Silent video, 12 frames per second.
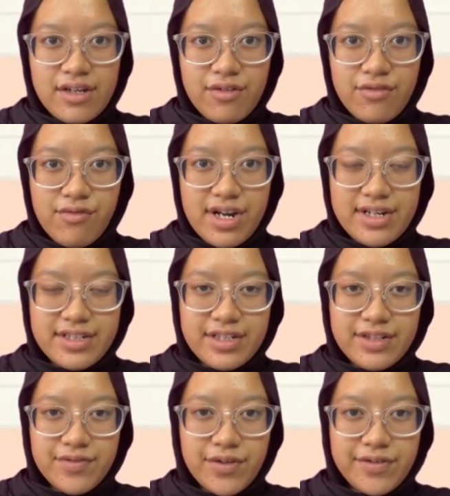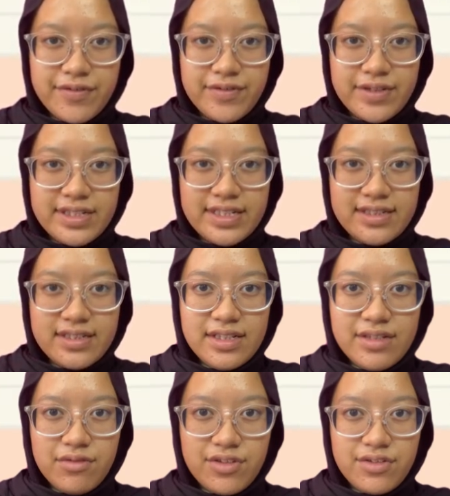where dv over dt
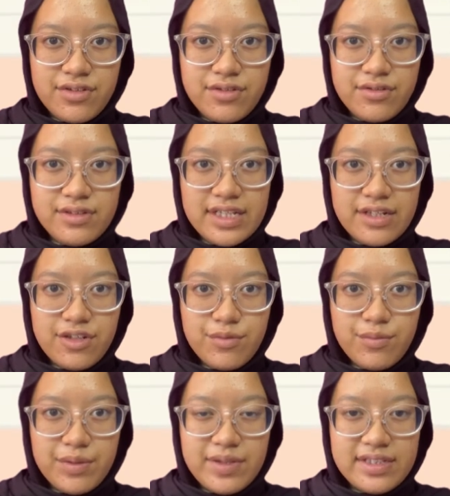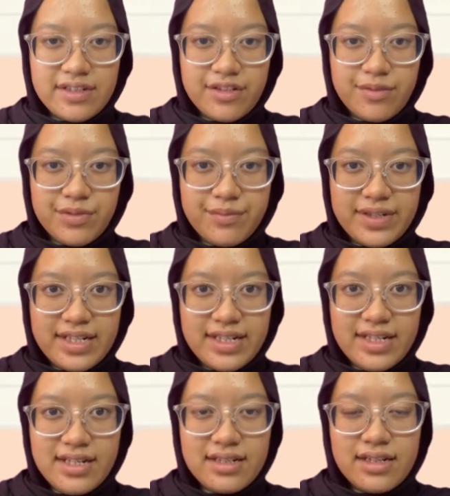was known 10 cubic meters per
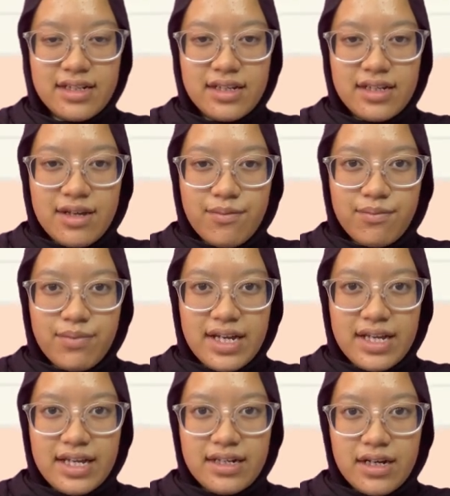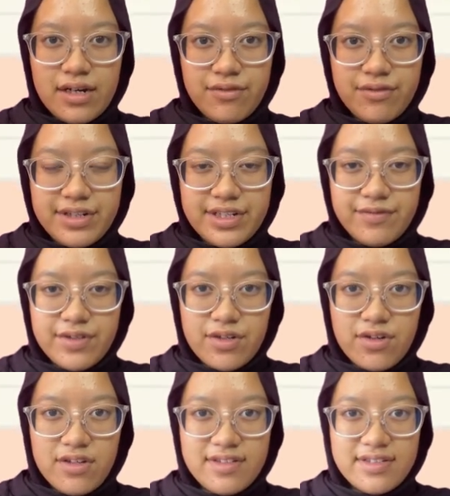minute, pi and r were given
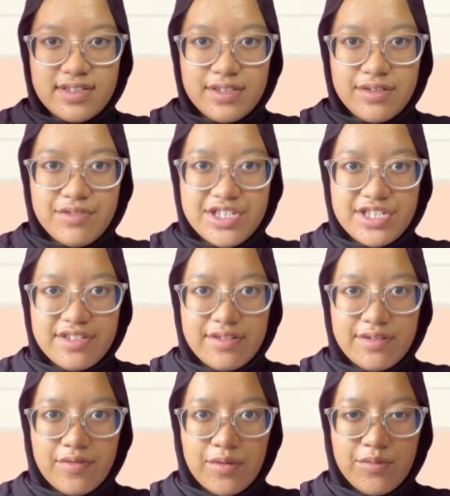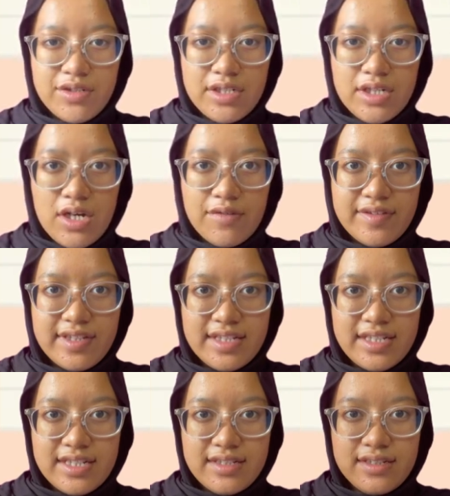constant, which is the formula of
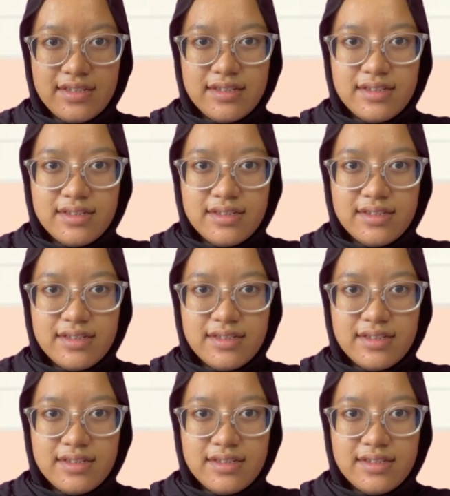cylinder,